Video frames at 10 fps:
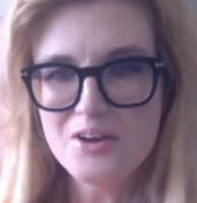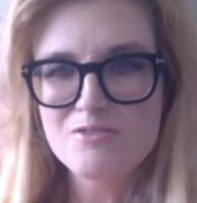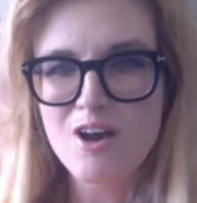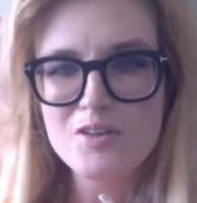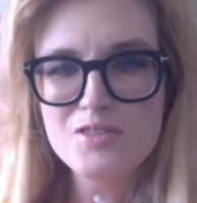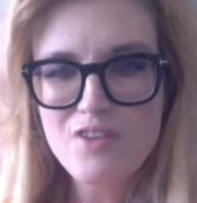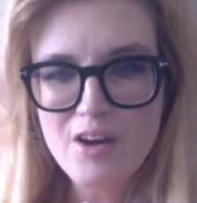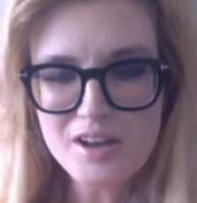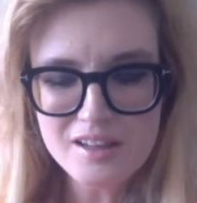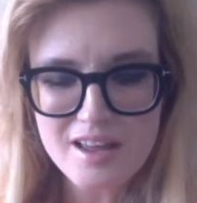So, at the
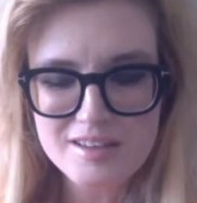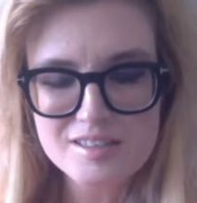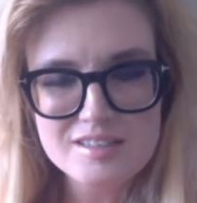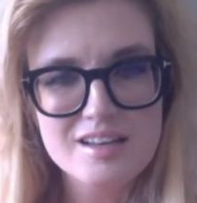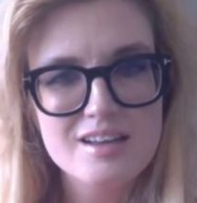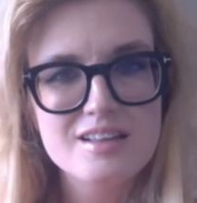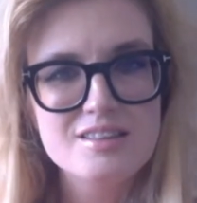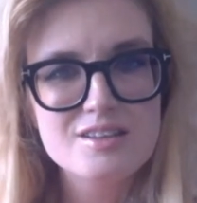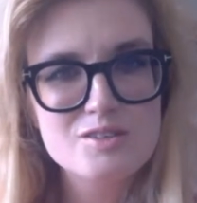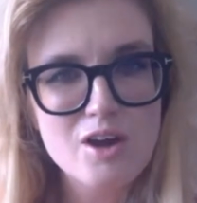very least,
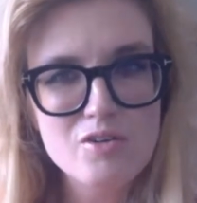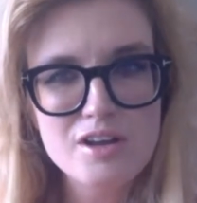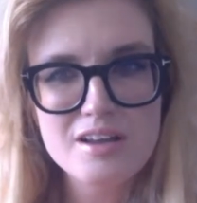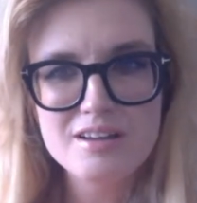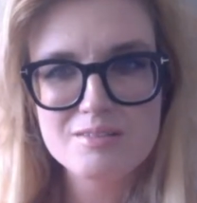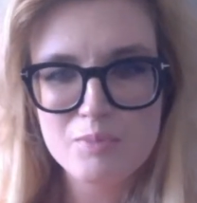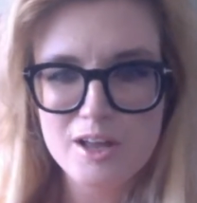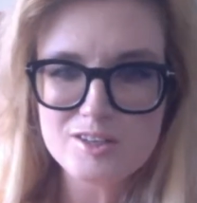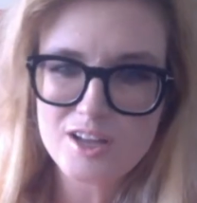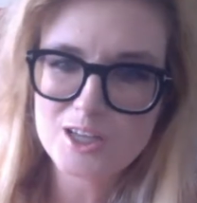the Sony
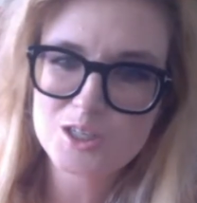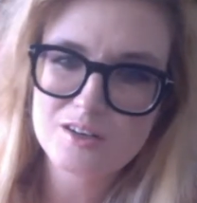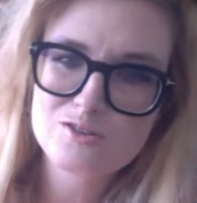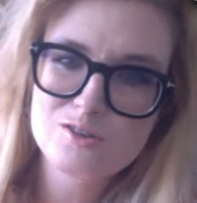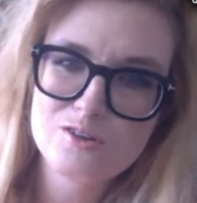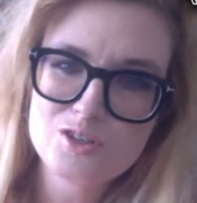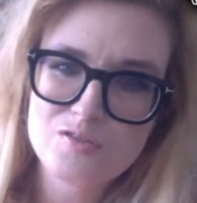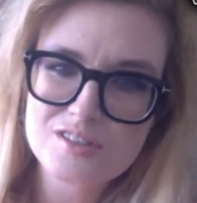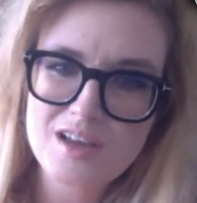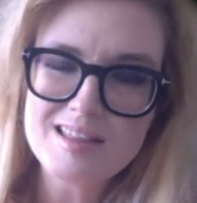PlayStation
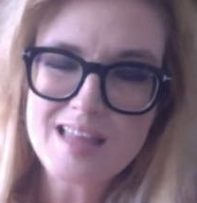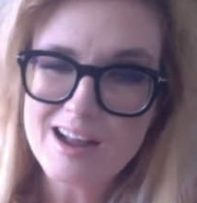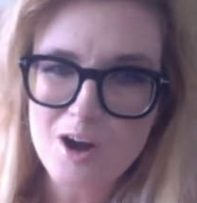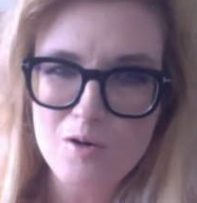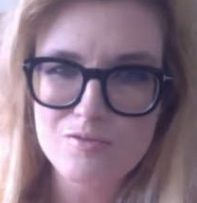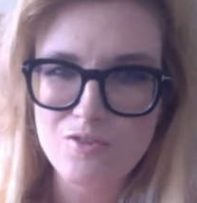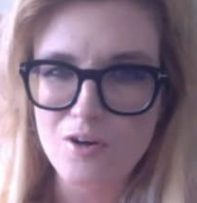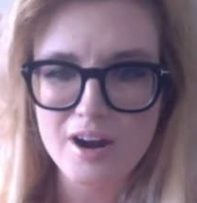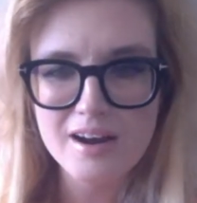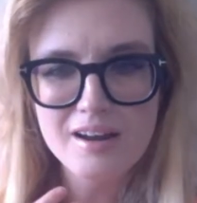exclusive has got that going
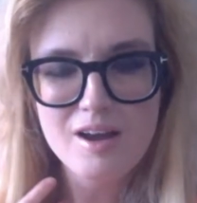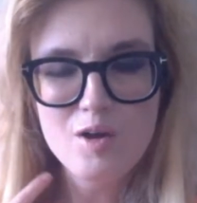for it